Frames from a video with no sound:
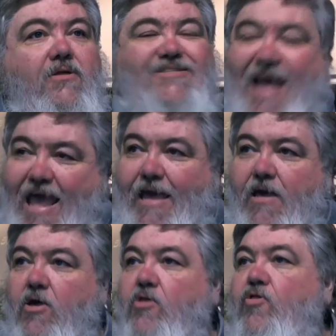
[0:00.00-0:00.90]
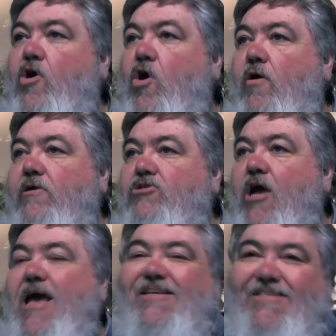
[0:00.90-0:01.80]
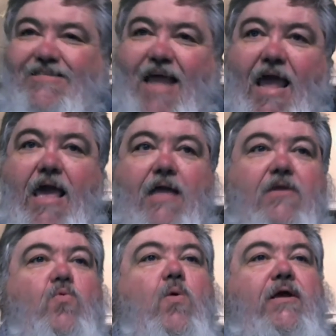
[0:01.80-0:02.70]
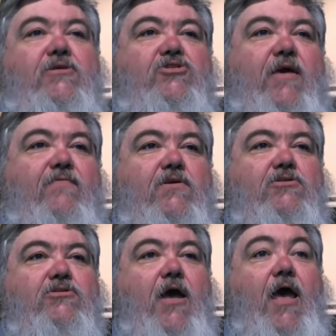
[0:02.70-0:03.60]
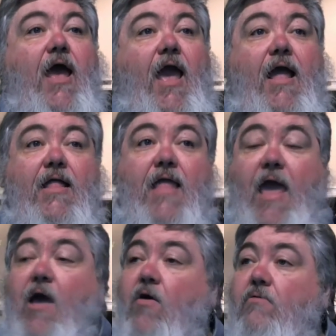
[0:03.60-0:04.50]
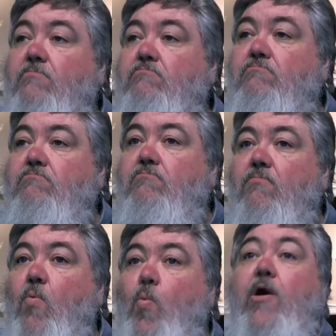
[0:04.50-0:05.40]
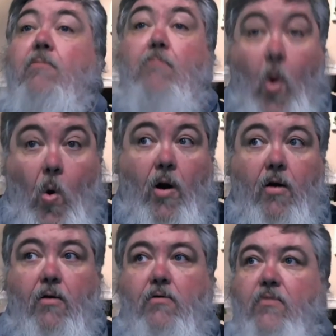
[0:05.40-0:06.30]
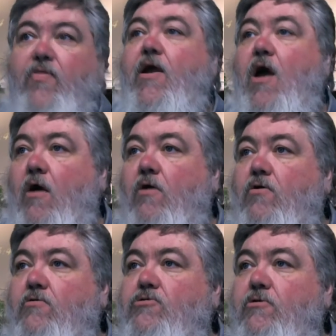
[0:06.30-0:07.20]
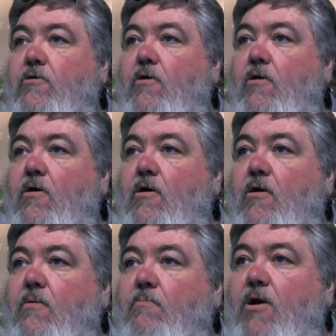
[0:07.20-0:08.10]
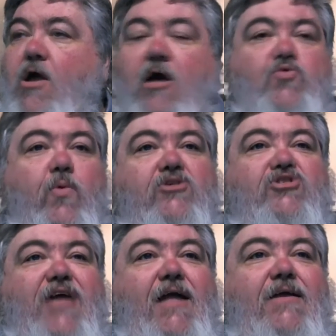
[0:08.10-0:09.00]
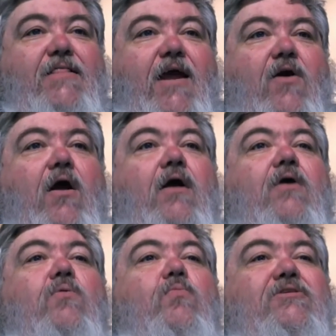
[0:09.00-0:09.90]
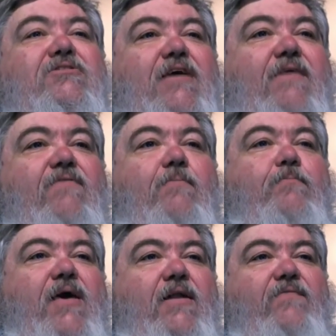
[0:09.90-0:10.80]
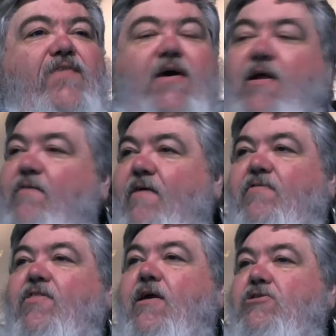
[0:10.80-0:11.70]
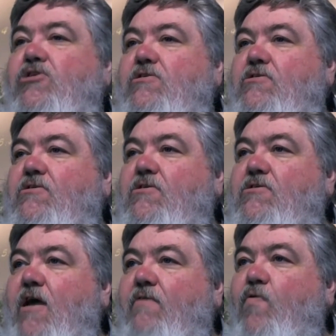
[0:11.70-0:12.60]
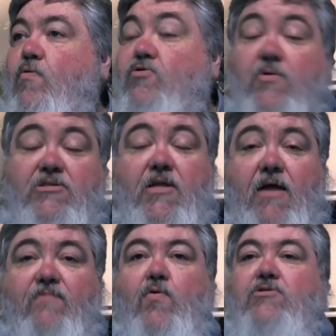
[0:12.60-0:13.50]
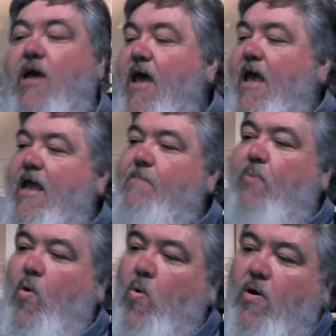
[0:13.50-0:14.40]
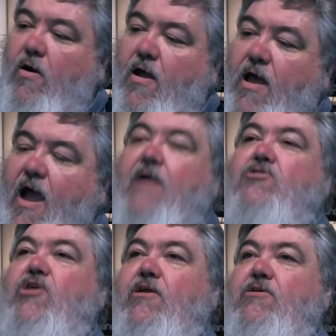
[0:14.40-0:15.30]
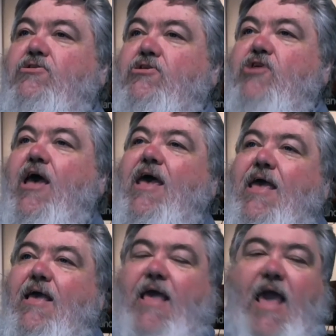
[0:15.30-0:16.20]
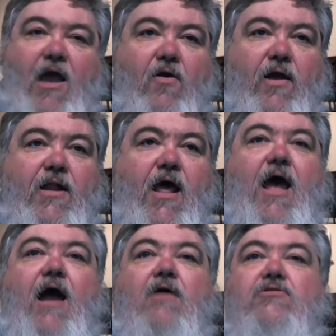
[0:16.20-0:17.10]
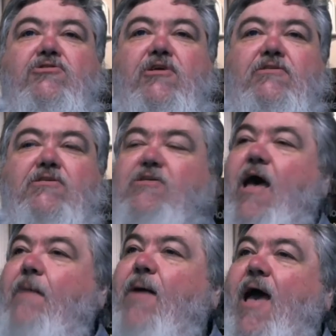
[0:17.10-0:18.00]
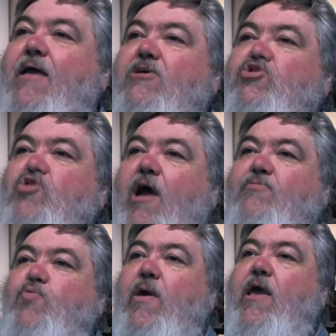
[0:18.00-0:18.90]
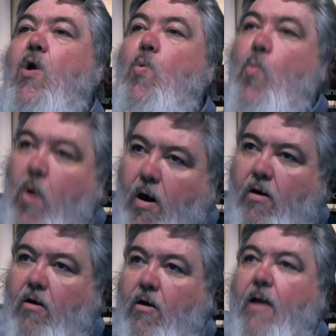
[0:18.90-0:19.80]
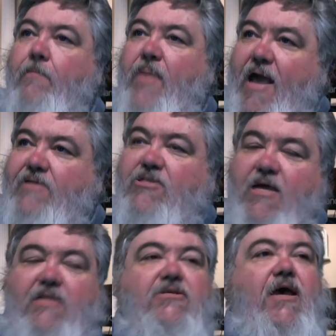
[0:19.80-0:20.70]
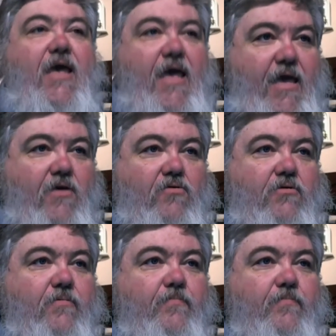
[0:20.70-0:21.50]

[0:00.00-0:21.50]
Take the courage. Stand in what he's given us. And now we're more than conquerors because we're standing there receiving benefit of everything Jesus has done for us. What's he done for us? He bore our sicknesses. He carried our diseases. By his stripes we were, past tense, healed.